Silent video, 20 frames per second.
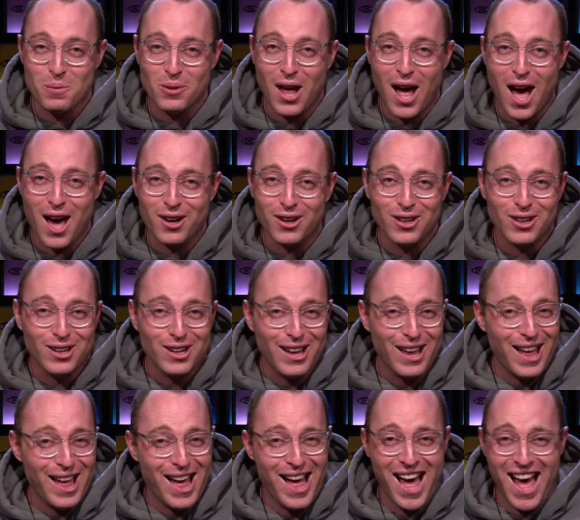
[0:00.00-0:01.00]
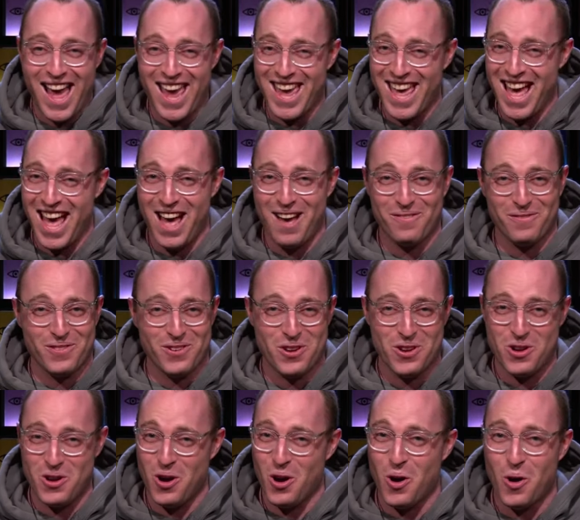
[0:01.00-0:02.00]
platter, I have
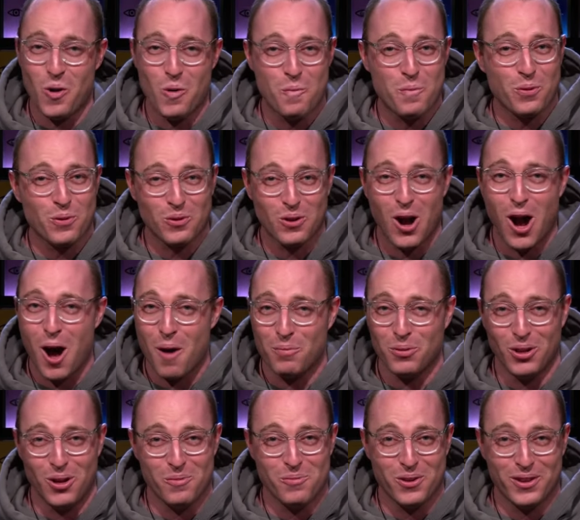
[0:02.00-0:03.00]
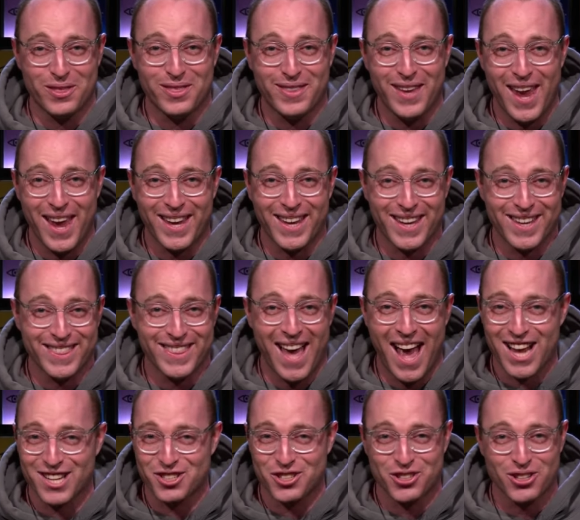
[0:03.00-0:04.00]
no problem with taking
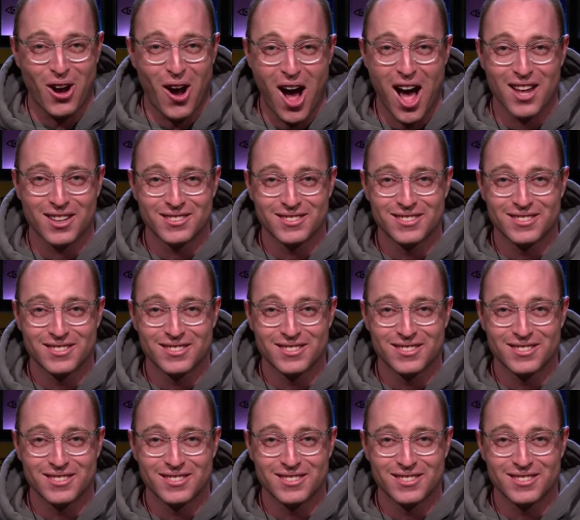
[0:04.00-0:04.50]
that shot.